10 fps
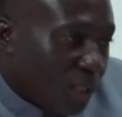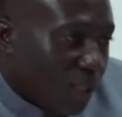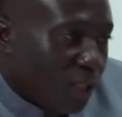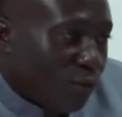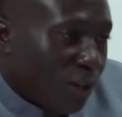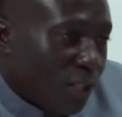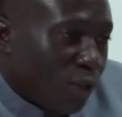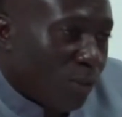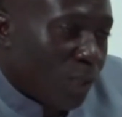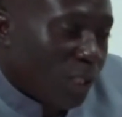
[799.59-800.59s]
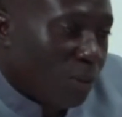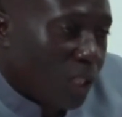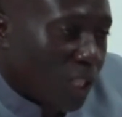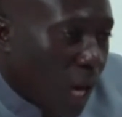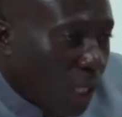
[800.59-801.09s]
There is Financial
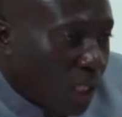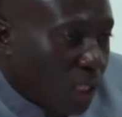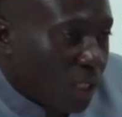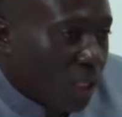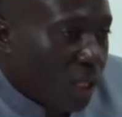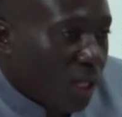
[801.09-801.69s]
Management Act.